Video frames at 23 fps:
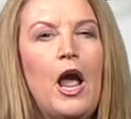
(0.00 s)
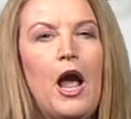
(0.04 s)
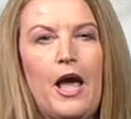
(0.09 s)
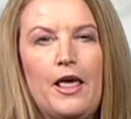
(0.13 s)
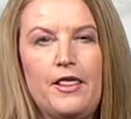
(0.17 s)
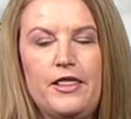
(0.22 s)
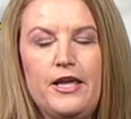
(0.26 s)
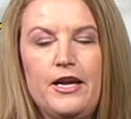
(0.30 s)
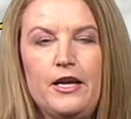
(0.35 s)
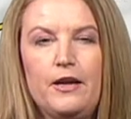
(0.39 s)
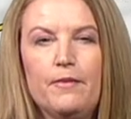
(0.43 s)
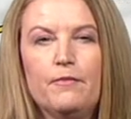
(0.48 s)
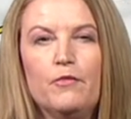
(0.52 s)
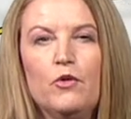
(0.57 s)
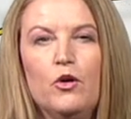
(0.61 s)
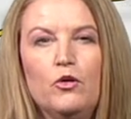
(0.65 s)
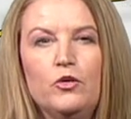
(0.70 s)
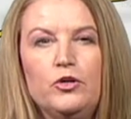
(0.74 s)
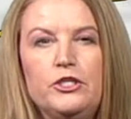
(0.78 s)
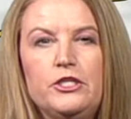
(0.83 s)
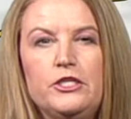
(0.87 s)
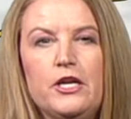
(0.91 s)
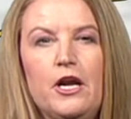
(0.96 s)
I think
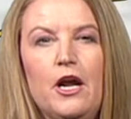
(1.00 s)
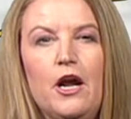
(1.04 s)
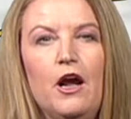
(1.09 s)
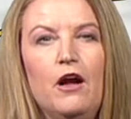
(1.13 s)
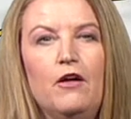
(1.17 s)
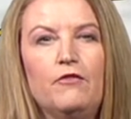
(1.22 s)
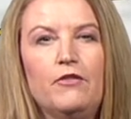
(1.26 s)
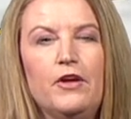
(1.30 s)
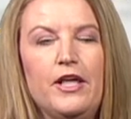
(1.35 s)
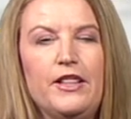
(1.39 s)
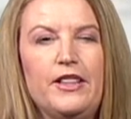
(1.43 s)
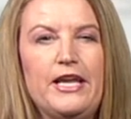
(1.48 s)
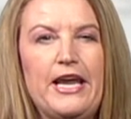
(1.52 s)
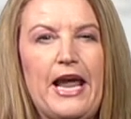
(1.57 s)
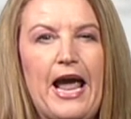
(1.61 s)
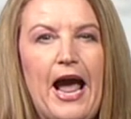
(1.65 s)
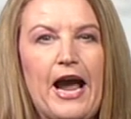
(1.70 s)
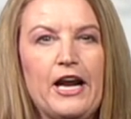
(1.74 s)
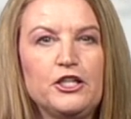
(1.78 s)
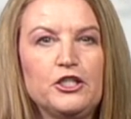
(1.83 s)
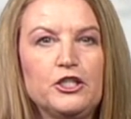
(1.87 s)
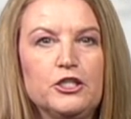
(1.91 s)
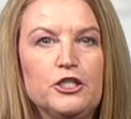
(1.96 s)
most of the
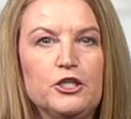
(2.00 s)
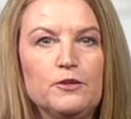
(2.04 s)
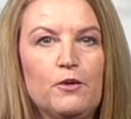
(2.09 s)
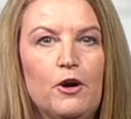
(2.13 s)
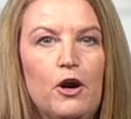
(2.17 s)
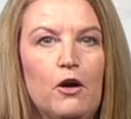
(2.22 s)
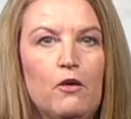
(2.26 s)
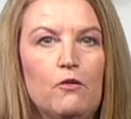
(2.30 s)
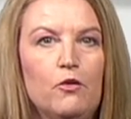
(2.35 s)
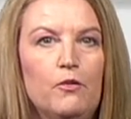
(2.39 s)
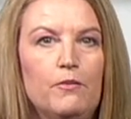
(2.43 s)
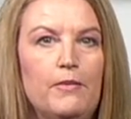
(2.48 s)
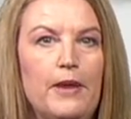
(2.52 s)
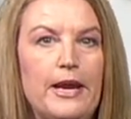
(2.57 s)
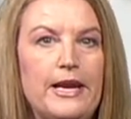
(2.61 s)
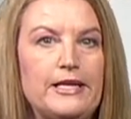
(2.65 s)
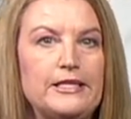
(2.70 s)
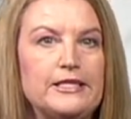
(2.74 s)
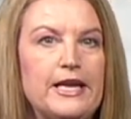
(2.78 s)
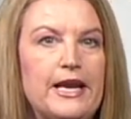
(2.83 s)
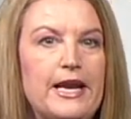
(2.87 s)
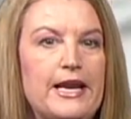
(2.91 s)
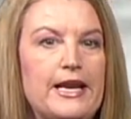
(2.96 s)
action tomorrow will
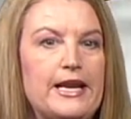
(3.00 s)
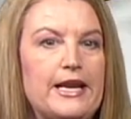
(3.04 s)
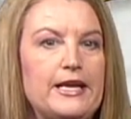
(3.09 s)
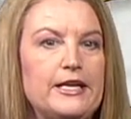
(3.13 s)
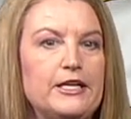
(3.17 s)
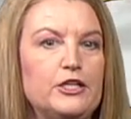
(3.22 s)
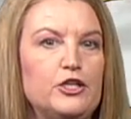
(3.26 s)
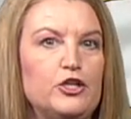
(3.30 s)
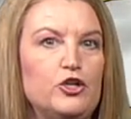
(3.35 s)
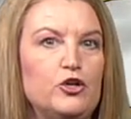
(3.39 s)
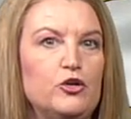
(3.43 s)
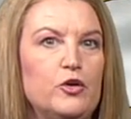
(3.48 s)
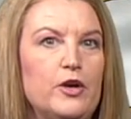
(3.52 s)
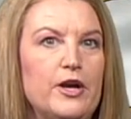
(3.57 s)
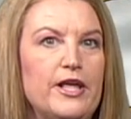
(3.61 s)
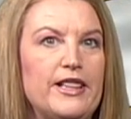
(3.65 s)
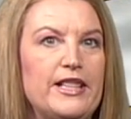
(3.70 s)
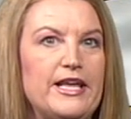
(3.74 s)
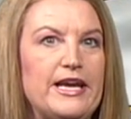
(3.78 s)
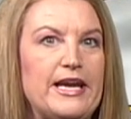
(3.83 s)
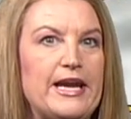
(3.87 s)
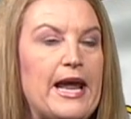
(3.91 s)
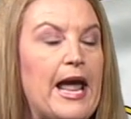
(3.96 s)
maintain into
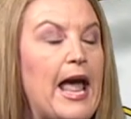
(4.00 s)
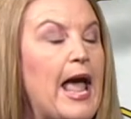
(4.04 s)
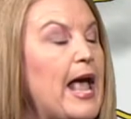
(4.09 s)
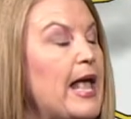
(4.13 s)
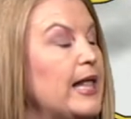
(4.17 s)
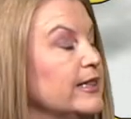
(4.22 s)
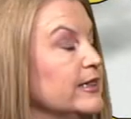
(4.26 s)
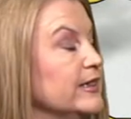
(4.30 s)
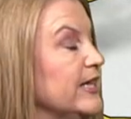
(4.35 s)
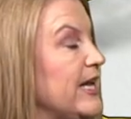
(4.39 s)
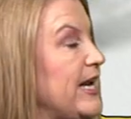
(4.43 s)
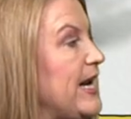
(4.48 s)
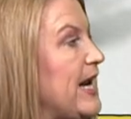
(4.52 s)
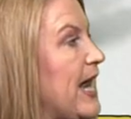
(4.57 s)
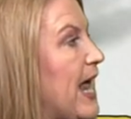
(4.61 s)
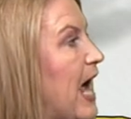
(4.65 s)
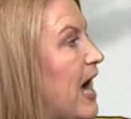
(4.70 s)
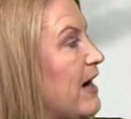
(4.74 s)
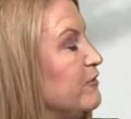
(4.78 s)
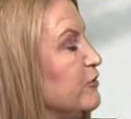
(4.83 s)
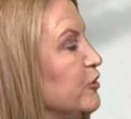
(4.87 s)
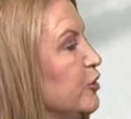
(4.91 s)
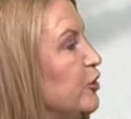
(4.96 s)
the late
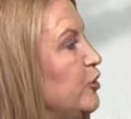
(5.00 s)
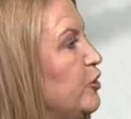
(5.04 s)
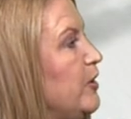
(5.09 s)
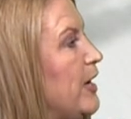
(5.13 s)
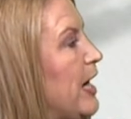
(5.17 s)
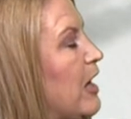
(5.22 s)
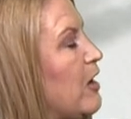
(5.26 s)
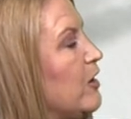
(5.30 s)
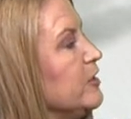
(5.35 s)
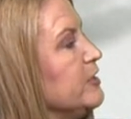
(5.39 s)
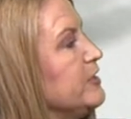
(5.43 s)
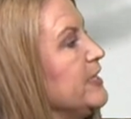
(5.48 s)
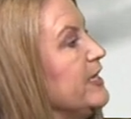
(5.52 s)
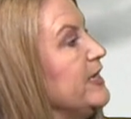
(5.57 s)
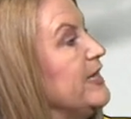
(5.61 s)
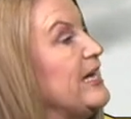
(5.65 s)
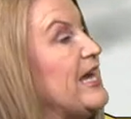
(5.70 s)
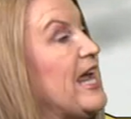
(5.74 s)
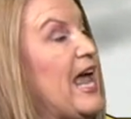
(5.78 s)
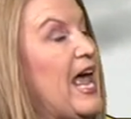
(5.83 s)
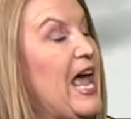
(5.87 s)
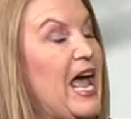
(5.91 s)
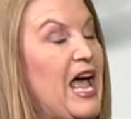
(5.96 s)
afternoon hours. Then
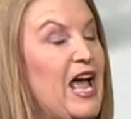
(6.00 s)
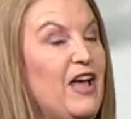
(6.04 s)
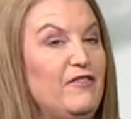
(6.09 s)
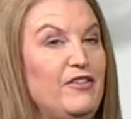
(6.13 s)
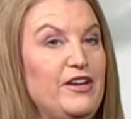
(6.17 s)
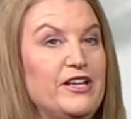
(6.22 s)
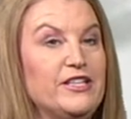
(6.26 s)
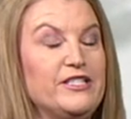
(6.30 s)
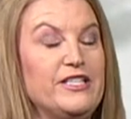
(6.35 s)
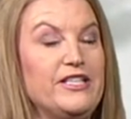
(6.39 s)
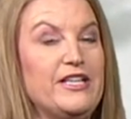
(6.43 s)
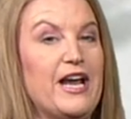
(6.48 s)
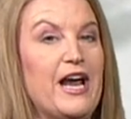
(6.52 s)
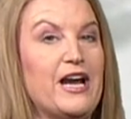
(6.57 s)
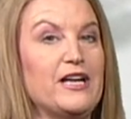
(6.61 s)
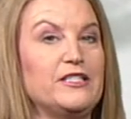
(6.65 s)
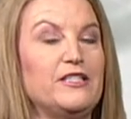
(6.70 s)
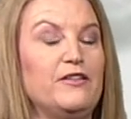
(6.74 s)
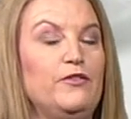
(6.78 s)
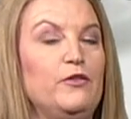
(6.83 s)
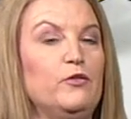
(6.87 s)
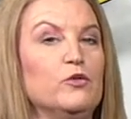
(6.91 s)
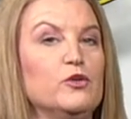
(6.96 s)
the heaviest of the
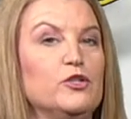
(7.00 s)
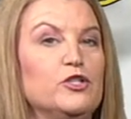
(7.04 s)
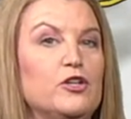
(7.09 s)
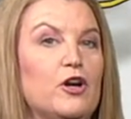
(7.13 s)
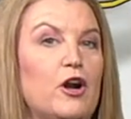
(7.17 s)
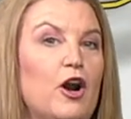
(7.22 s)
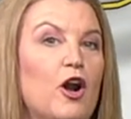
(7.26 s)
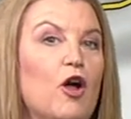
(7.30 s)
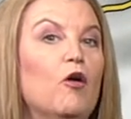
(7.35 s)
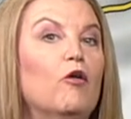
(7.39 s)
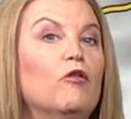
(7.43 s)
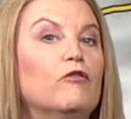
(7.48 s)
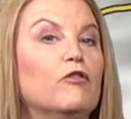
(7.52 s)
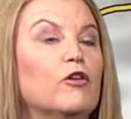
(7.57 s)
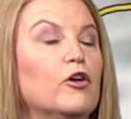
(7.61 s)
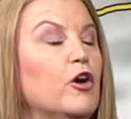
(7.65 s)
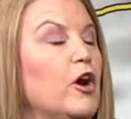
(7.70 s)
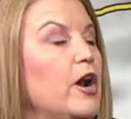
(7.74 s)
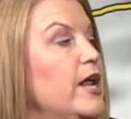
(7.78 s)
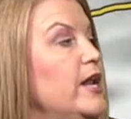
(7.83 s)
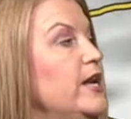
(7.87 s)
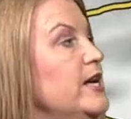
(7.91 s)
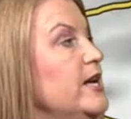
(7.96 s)
activity will start
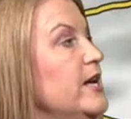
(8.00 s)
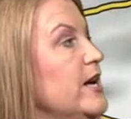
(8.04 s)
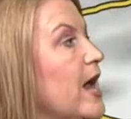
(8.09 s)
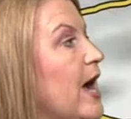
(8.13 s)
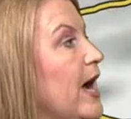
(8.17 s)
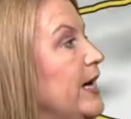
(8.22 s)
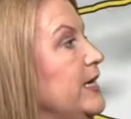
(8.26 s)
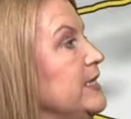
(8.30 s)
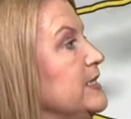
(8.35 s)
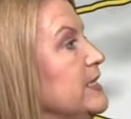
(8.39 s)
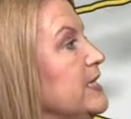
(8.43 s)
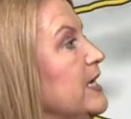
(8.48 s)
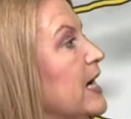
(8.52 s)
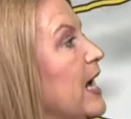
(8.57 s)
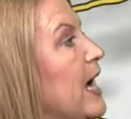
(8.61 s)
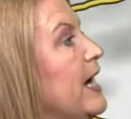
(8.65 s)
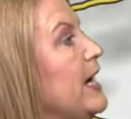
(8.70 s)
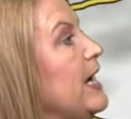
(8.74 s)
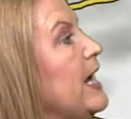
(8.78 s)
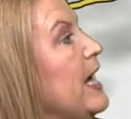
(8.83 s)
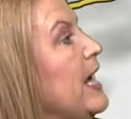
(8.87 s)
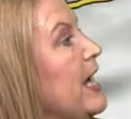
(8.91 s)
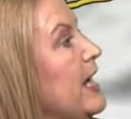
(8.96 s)
over night
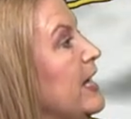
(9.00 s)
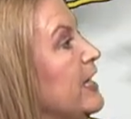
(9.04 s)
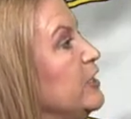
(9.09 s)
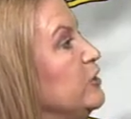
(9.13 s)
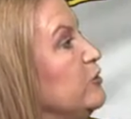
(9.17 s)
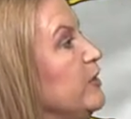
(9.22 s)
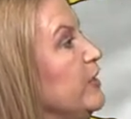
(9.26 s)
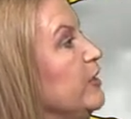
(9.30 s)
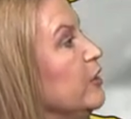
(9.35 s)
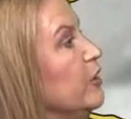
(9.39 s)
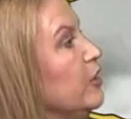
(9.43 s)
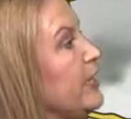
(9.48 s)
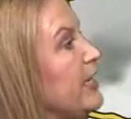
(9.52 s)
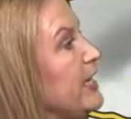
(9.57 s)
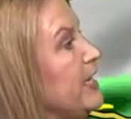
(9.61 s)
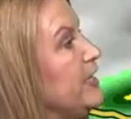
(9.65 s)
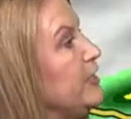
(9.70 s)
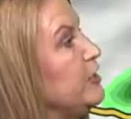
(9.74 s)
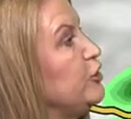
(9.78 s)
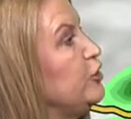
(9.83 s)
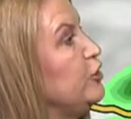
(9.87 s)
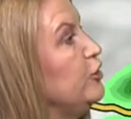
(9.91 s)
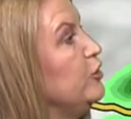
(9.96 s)
tonight as we look
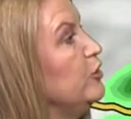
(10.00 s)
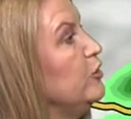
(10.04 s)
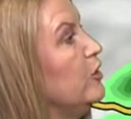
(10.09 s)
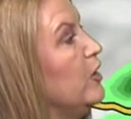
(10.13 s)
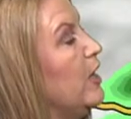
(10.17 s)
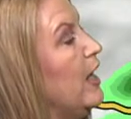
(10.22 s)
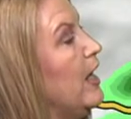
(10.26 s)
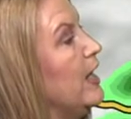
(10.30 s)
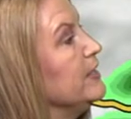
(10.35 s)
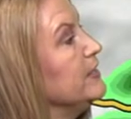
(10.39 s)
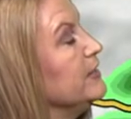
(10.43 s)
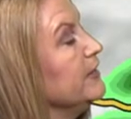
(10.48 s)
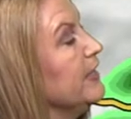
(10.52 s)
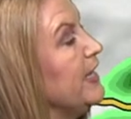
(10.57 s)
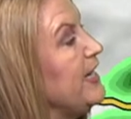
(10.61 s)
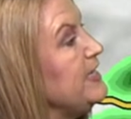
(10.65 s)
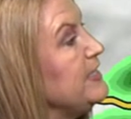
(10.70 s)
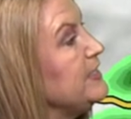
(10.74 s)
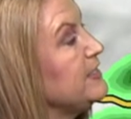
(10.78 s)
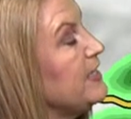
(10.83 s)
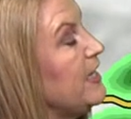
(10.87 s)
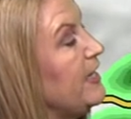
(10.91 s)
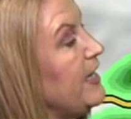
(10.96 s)
into
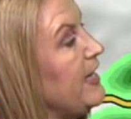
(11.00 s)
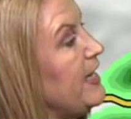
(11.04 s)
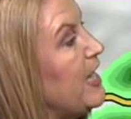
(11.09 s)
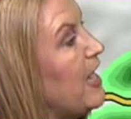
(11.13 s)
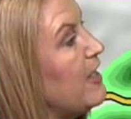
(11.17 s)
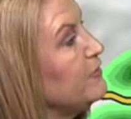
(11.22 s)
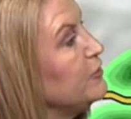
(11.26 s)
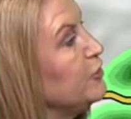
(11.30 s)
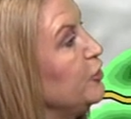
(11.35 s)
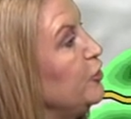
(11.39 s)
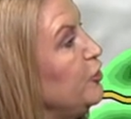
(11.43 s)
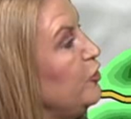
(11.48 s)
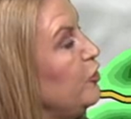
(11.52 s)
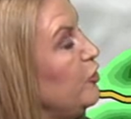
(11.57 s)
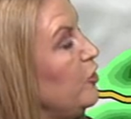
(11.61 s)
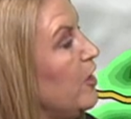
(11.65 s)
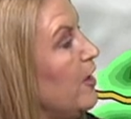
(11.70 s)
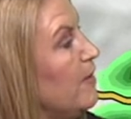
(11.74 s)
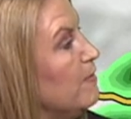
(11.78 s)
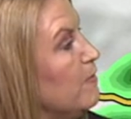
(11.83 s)
late Sunday afternoon.